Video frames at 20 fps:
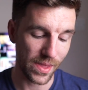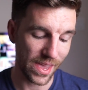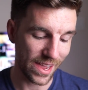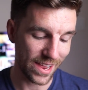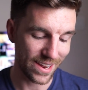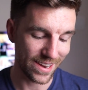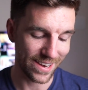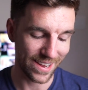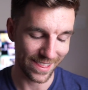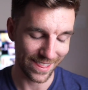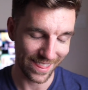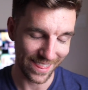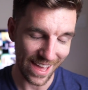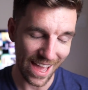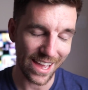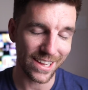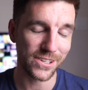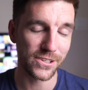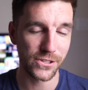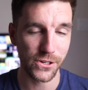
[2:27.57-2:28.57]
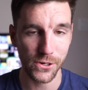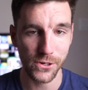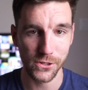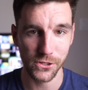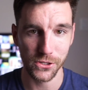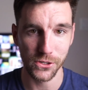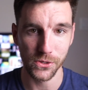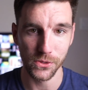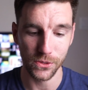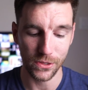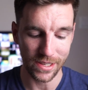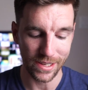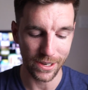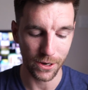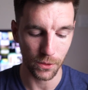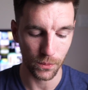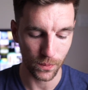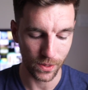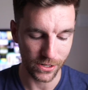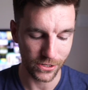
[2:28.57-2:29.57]
and that shows you
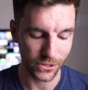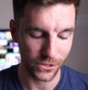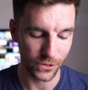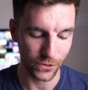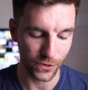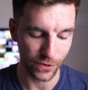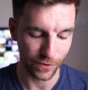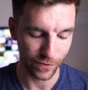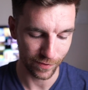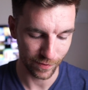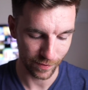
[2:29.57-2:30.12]
the original